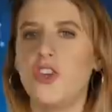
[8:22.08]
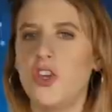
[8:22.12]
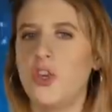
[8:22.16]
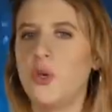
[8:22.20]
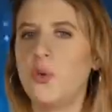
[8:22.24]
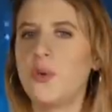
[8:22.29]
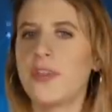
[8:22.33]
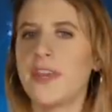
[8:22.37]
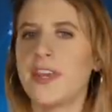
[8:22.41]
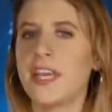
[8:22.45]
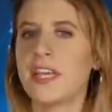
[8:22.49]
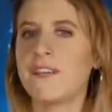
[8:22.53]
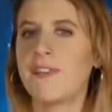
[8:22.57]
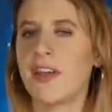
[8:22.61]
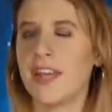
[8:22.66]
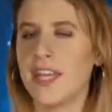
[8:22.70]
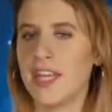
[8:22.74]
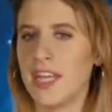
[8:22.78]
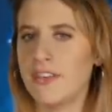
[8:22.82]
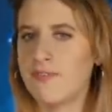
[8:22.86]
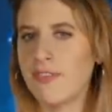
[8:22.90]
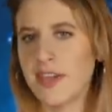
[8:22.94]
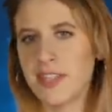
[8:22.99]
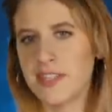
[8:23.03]
you think of
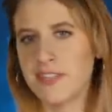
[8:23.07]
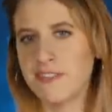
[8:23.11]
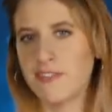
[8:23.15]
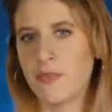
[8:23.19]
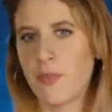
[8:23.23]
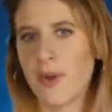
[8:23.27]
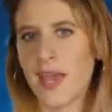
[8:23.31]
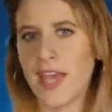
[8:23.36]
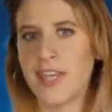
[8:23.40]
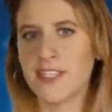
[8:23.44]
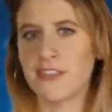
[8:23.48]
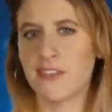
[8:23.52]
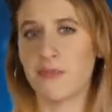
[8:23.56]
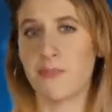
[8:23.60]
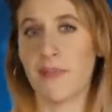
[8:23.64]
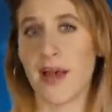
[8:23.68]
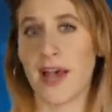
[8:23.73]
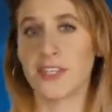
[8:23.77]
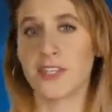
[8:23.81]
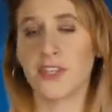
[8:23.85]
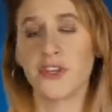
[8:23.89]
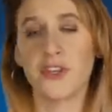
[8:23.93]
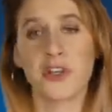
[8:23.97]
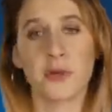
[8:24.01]
any inventive ways of
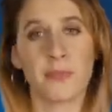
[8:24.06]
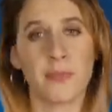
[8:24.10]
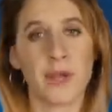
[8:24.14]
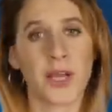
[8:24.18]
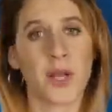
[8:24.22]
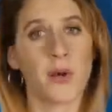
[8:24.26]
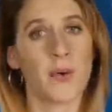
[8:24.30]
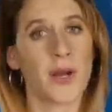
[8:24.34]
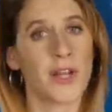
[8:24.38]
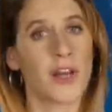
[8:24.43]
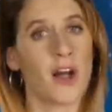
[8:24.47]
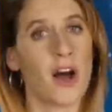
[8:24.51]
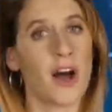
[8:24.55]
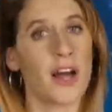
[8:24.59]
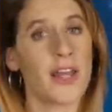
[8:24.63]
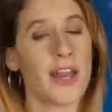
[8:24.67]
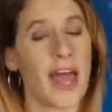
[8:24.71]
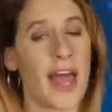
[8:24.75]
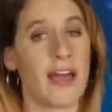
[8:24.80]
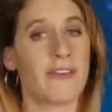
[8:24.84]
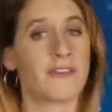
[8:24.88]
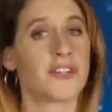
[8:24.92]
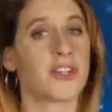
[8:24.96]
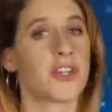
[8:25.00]
passing your Bitcoin on
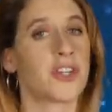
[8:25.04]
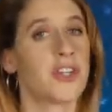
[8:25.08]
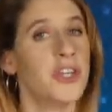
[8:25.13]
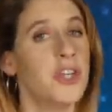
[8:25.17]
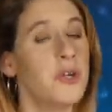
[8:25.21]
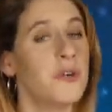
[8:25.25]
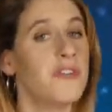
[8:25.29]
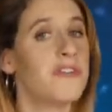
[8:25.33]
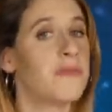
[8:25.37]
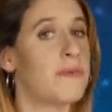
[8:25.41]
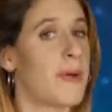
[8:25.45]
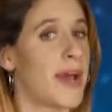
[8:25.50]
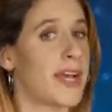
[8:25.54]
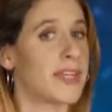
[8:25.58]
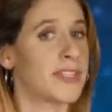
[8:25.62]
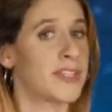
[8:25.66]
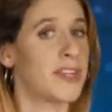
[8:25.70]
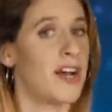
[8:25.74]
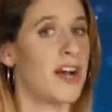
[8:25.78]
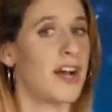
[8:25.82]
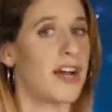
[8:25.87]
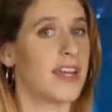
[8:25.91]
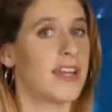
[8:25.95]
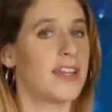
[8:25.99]
after you've
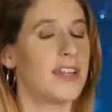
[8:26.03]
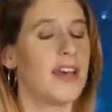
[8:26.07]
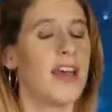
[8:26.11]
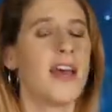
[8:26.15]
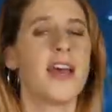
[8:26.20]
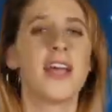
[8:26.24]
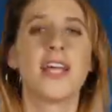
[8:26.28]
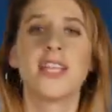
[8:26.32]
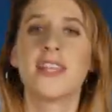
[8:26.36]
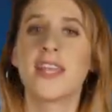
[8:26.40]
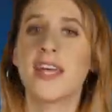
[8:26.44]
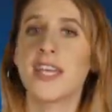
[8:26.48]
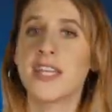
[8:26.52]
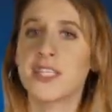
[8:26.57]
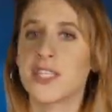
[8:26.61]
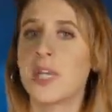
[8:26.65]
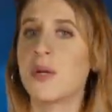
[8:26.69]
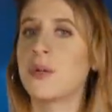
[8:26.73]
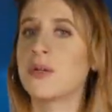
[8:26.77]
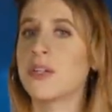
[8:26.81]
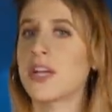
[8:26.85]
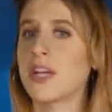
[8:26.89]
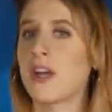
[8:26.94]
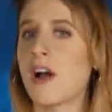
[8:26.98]
passed on? Let us
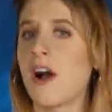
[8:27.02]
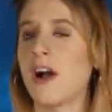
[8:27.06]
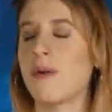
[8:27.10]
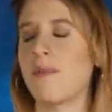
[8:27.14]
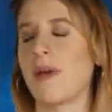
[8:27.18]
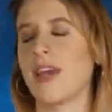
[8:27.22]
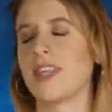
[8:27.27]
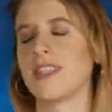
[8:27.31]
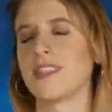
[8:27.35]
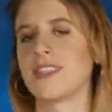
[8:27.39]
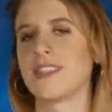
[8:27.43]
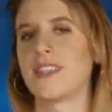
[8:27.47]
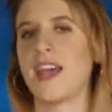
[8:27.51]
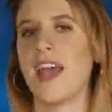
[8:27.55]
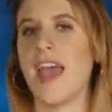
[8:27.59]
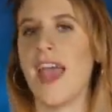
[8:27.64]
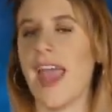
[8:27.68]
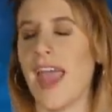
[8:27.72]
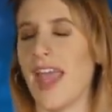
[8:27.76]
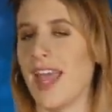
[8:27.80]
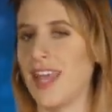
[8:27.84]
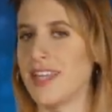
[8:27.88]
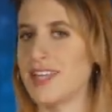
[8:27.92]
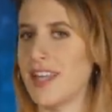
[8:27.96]
know in the comments.
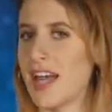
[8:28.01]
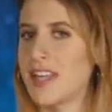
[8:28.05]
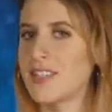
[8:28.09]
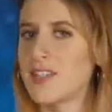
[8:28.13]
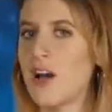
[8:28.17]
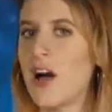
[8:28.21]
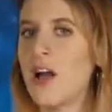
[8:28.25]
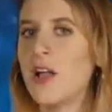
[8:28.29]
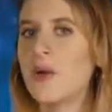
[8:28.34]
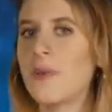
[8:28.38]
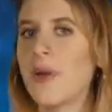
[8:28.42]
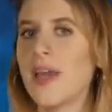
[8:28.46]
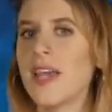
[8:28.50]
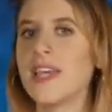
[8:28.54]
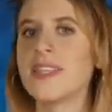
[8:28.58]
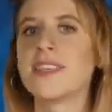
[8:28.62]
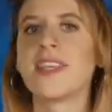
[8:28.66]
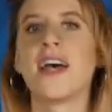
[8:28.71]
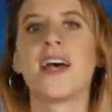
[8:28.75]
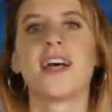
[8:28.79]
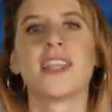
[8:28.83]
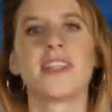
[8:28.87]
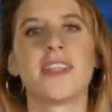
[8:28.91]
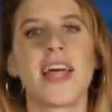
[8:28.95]
And as
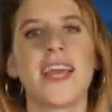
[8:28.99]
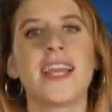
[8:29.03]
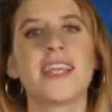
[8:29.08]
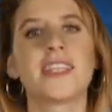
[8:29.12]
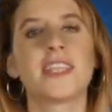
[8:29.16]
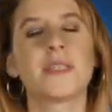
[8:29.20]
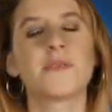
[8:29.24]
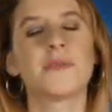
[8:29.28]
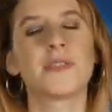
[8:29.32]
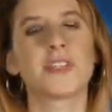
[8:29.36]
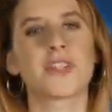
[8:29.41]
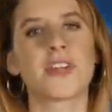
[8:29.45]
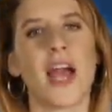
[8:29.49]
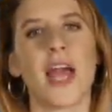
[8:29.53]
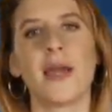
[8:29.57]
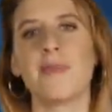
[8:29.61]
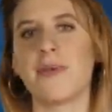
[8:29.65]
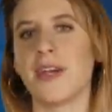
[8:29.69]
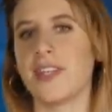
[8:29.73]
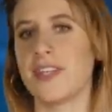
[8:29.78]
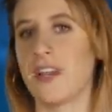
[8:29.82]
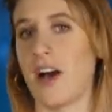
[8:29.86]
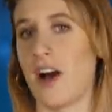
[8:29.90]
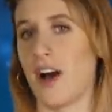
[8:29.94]
always, like,
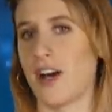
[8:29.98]
subscribe, and